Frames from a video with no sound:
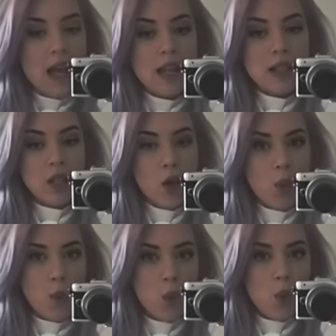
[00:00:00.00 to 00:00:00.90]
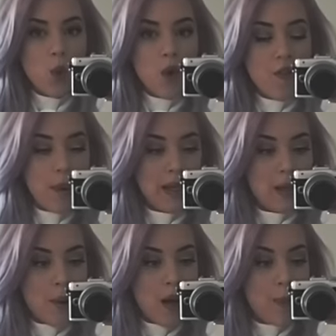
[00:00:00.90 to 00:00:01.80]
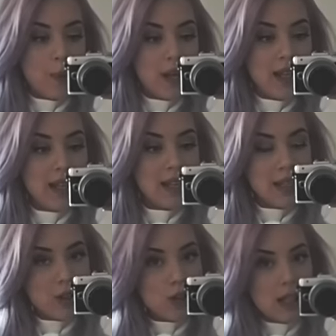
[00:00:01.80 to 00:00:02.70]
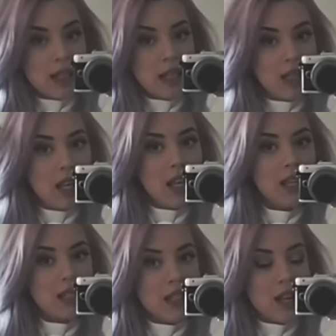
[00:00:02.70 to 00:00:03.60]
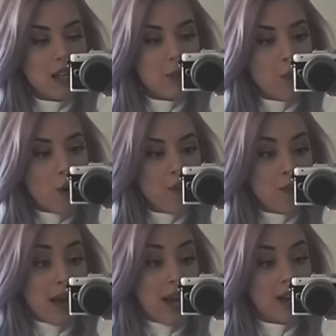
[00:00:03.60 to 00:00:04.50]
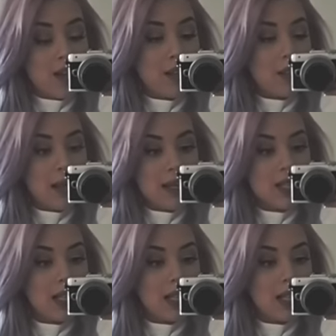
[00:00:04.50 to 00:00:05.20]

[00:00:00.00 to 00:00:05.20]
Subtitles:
It's a lot more of a pinky purple. Like it literally is like both my hair colours mixed